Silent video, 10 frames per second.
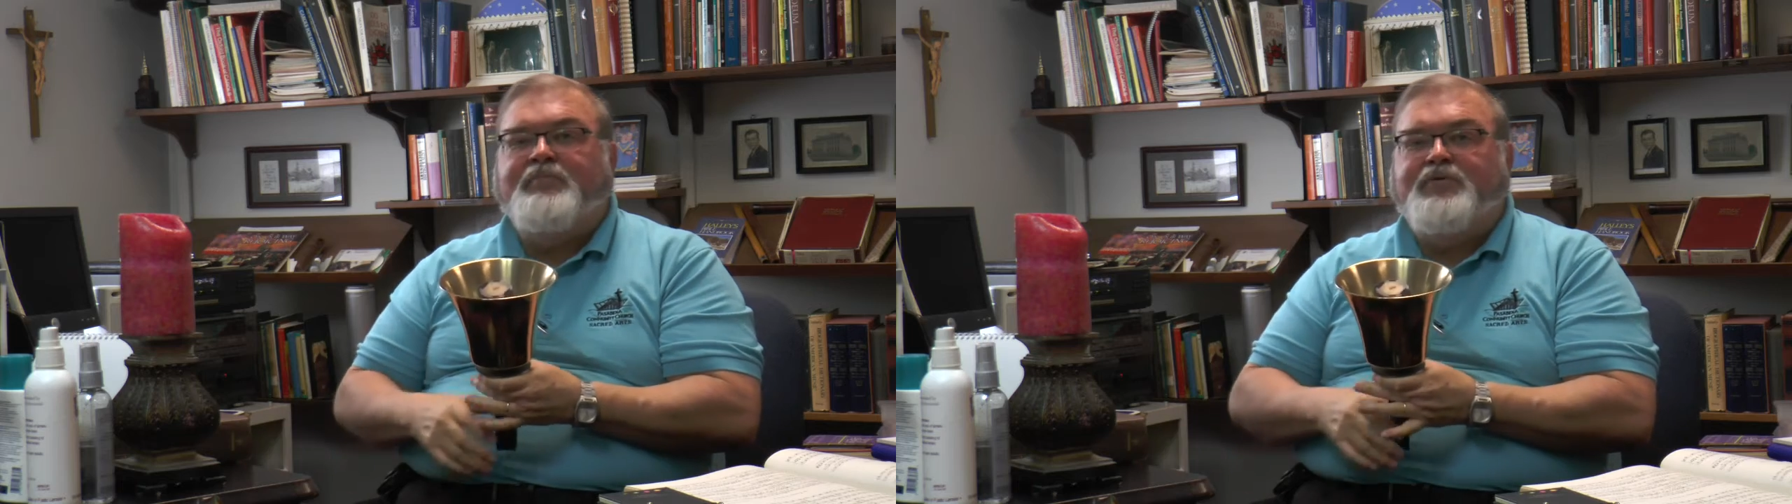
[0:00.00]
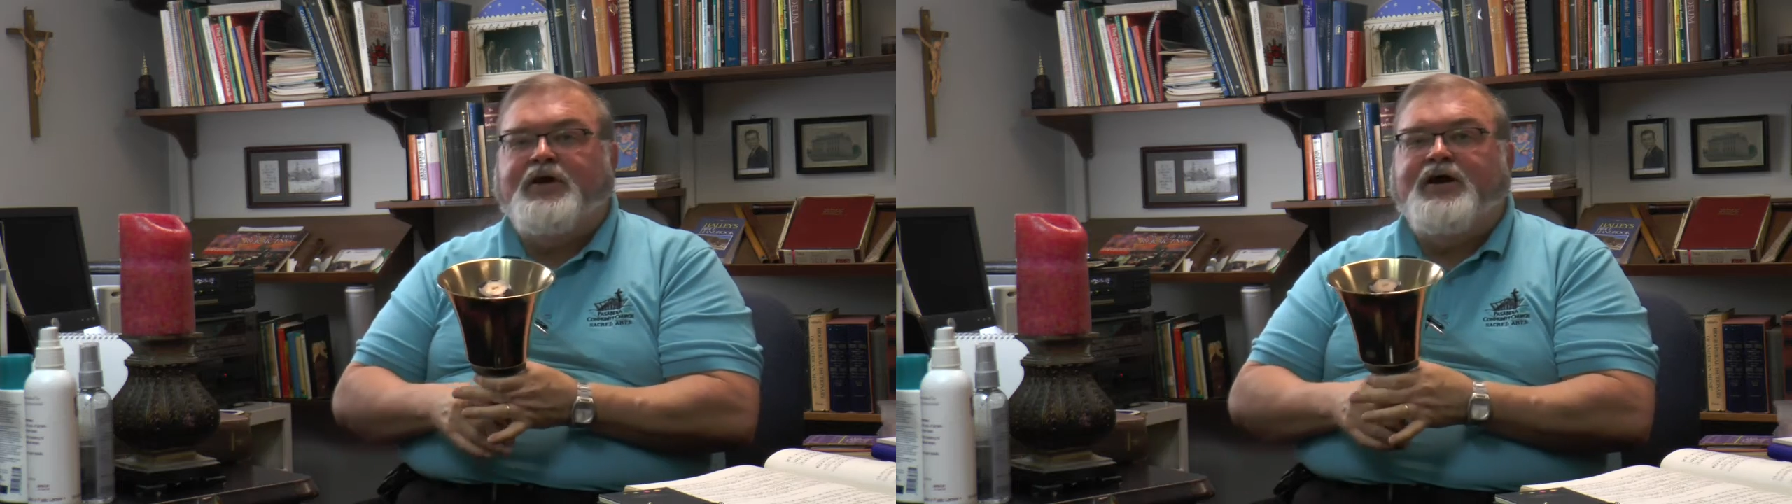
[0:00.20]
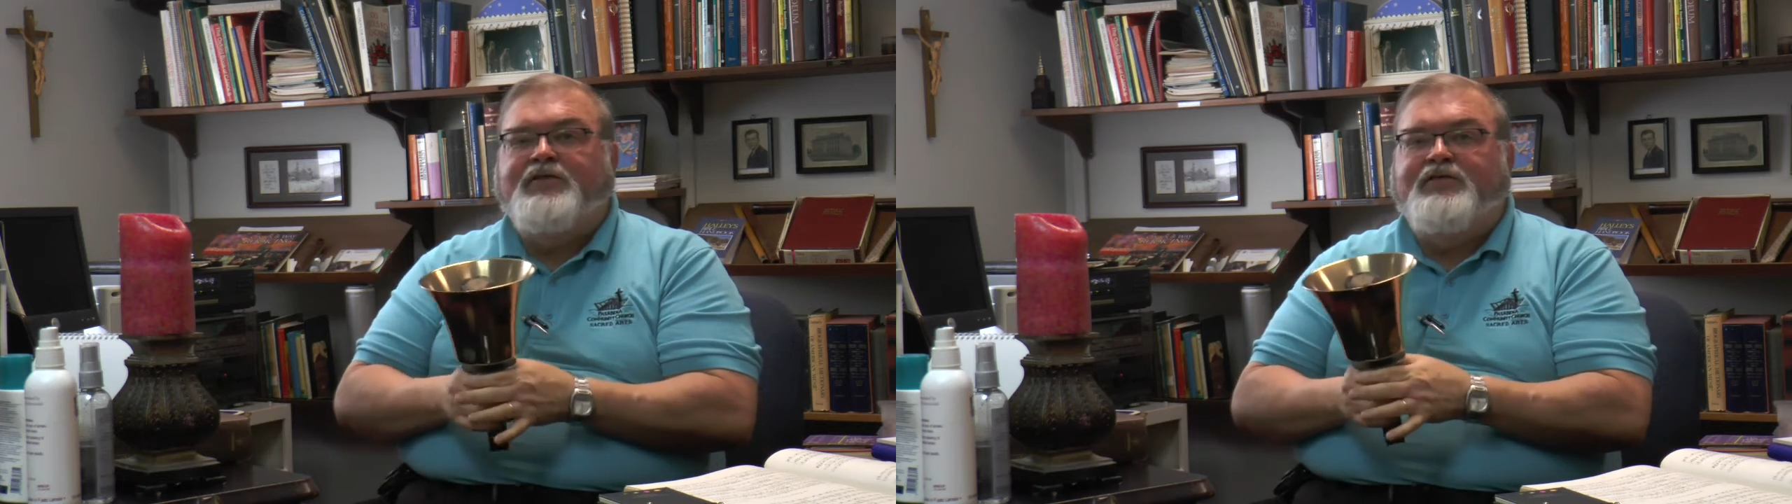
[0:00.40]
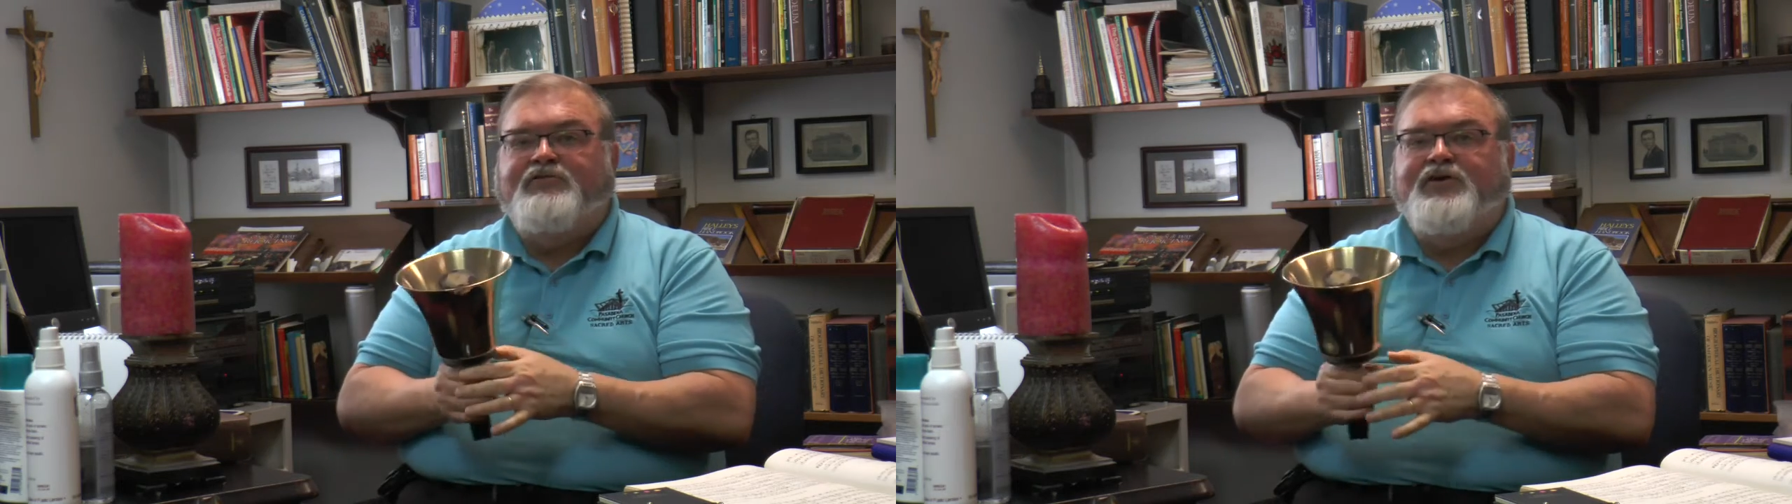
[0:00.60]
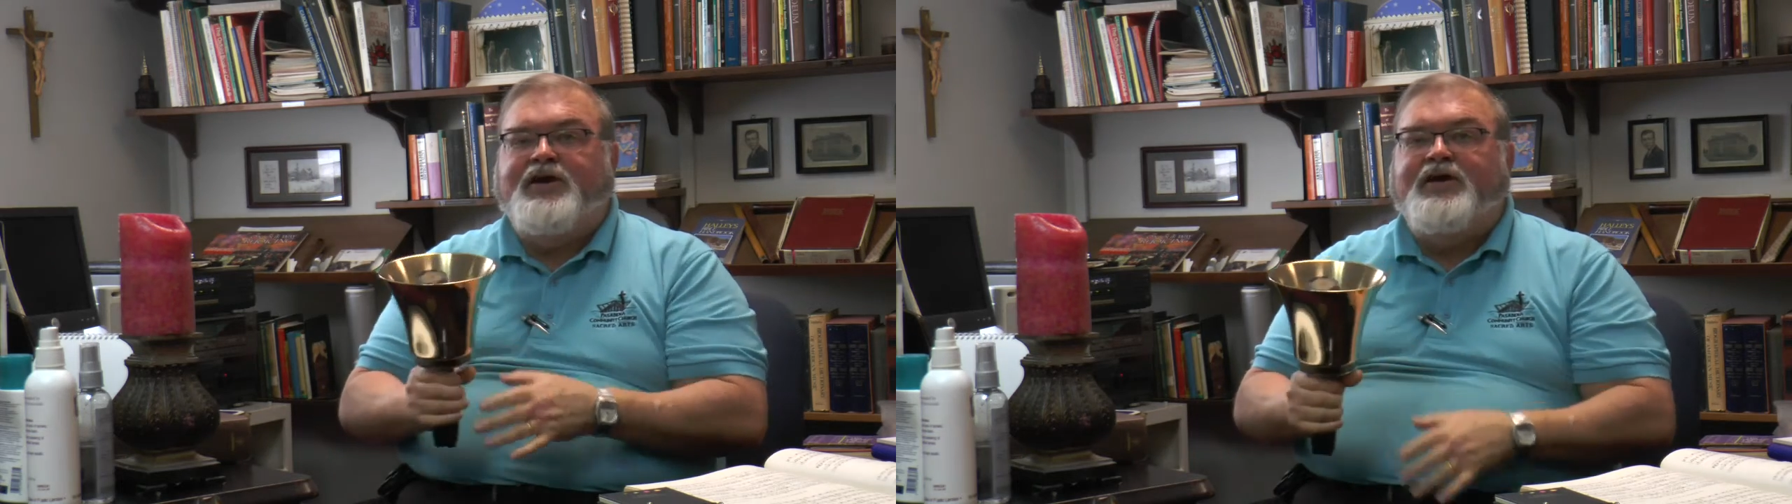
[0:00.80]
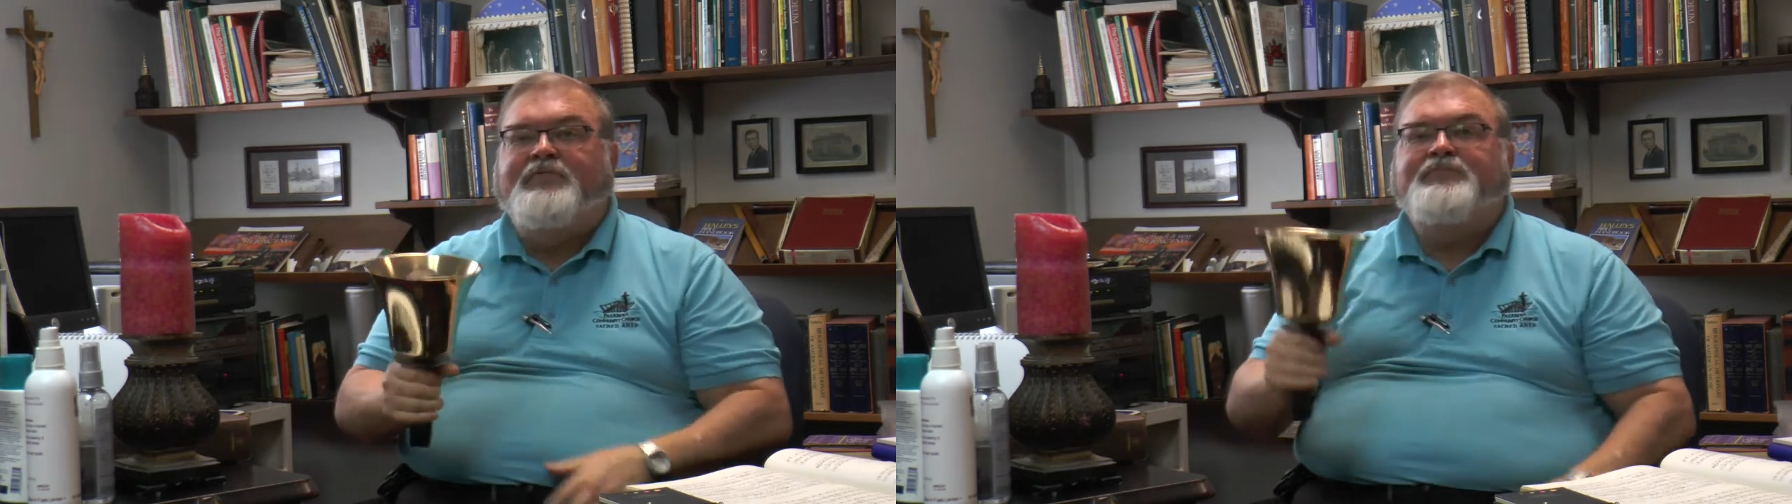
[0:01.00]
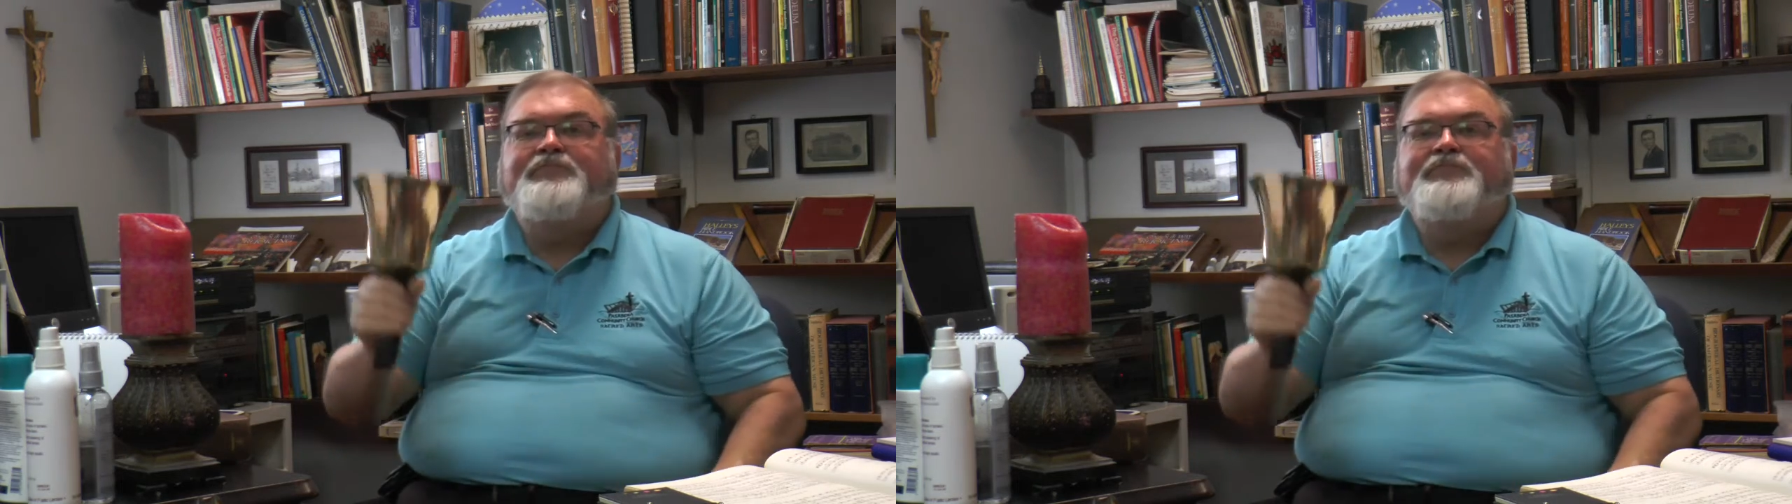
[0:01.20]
I play the C.